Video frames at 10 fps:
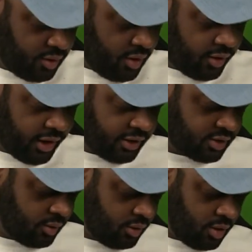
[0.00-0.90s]
Okay,
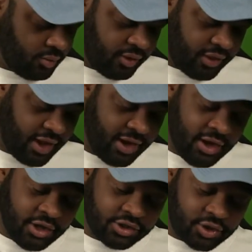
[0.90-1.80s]
so along with that,
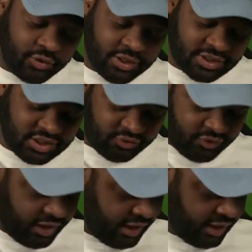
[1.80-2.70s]
so this is
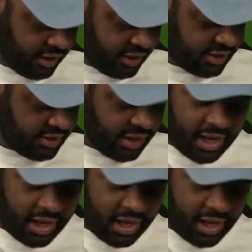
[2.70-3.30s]
funny, because